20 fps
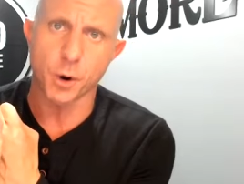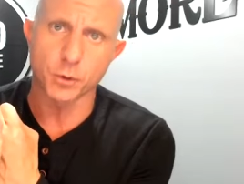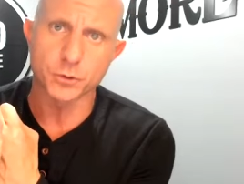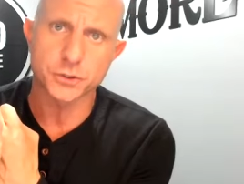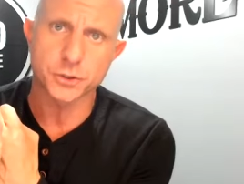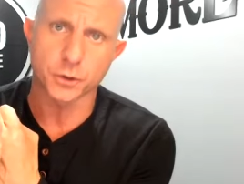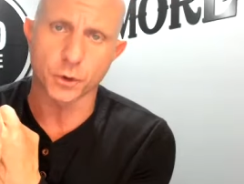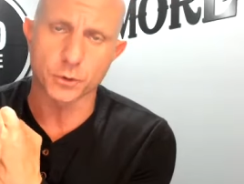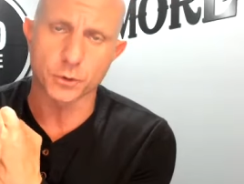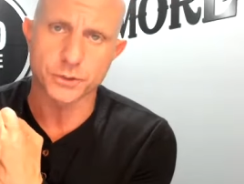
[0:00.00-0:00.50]

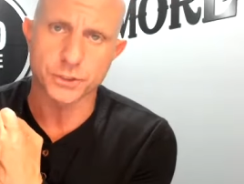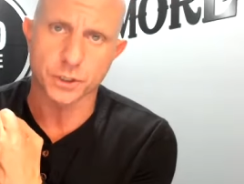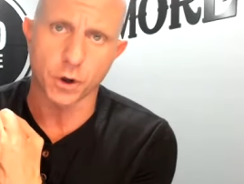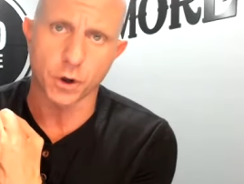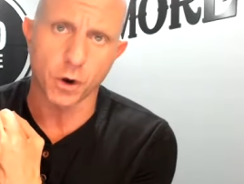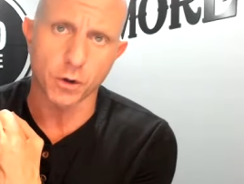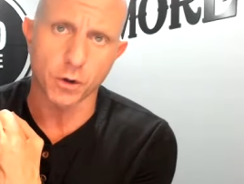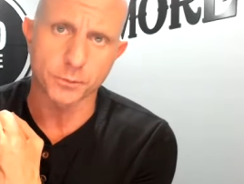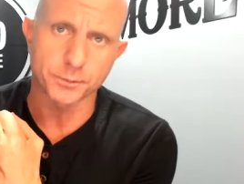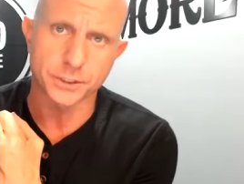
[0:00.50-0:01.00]
post close to
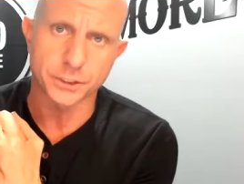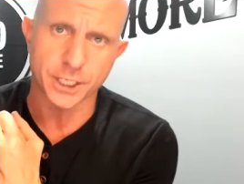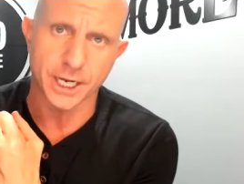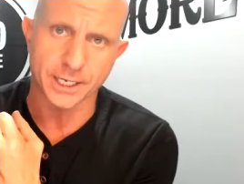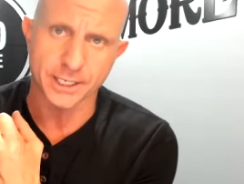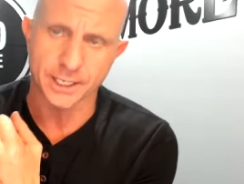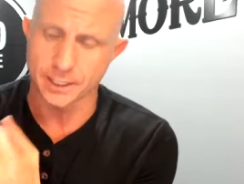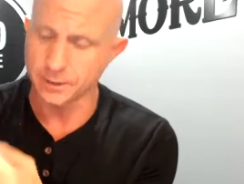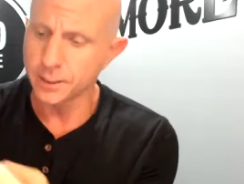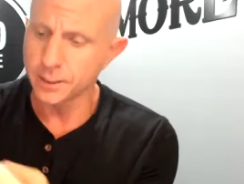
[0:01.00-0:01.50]
call them to
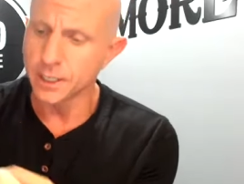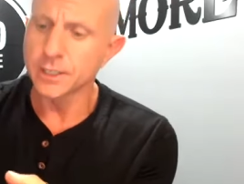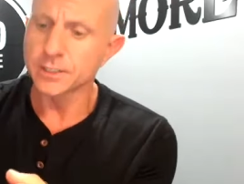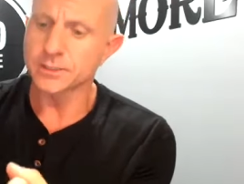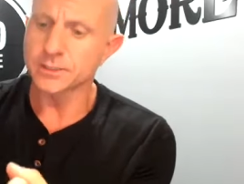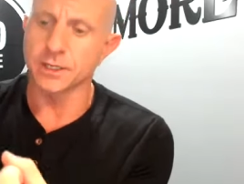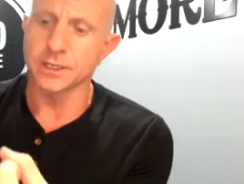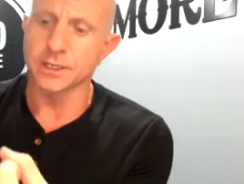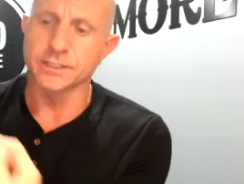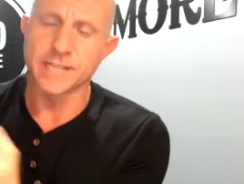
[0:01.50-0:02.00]
check in.
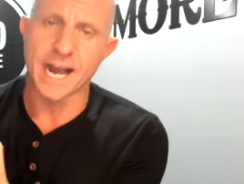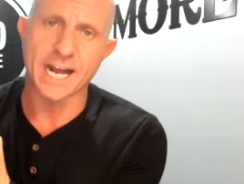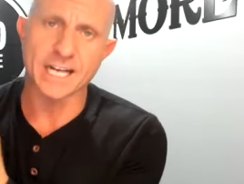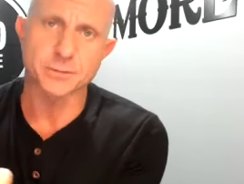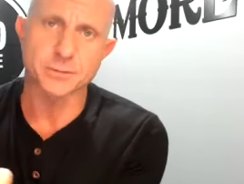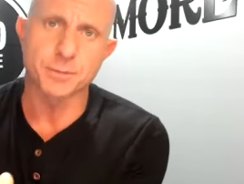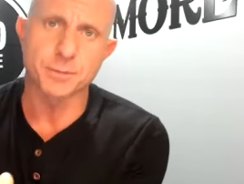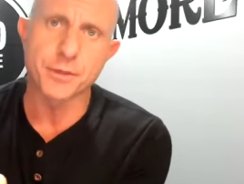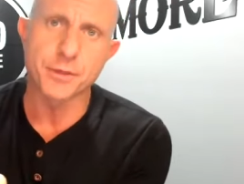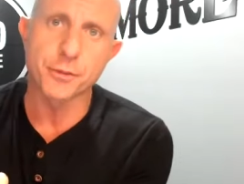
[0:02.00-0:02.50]
It's going to
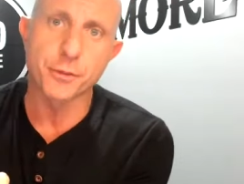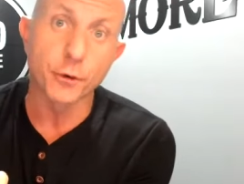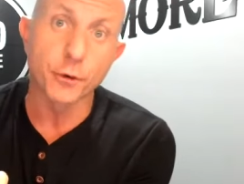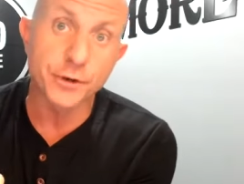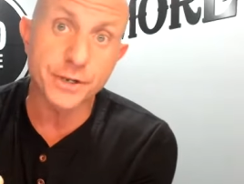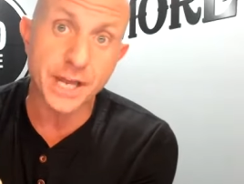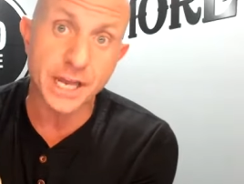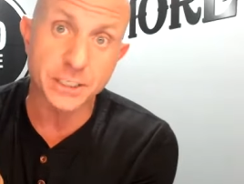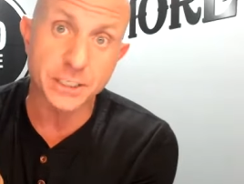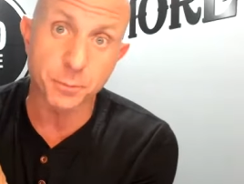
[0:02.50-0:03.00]
task me
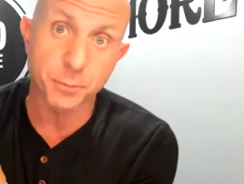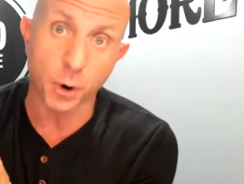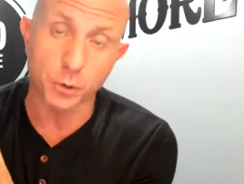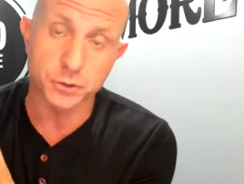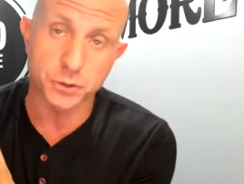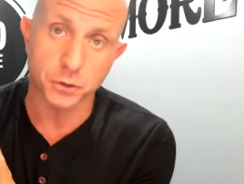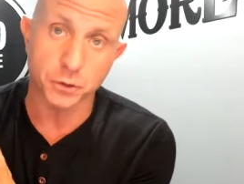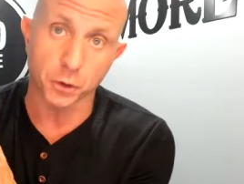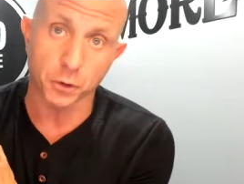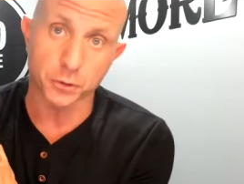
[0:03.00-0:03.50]
30 days
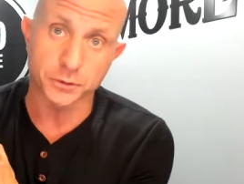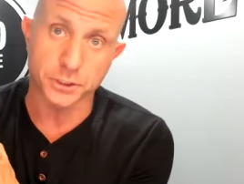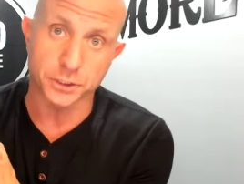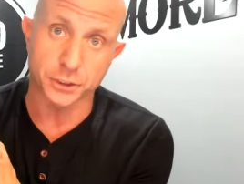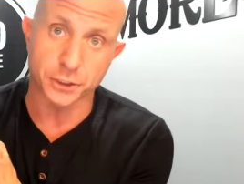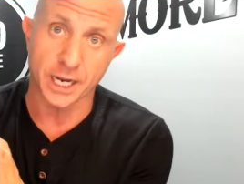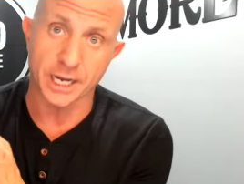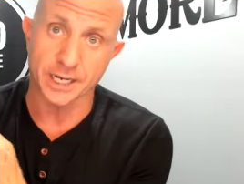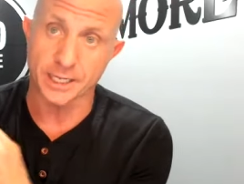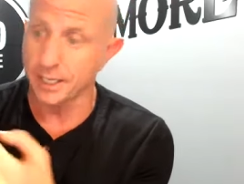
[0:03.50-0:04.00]
post close to
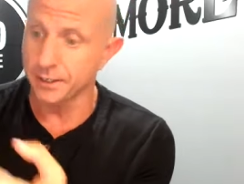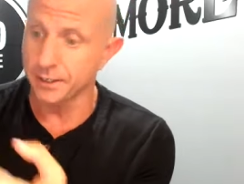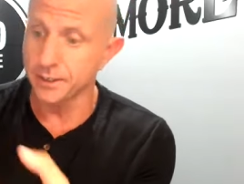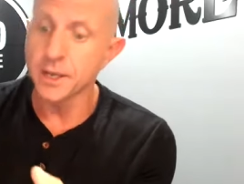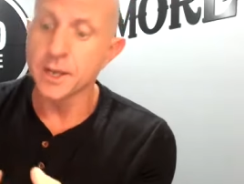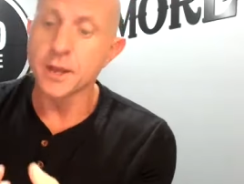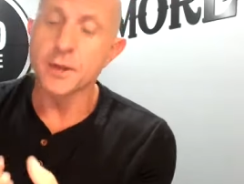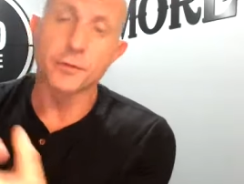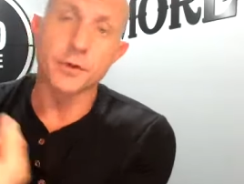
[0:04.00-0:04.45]
check in.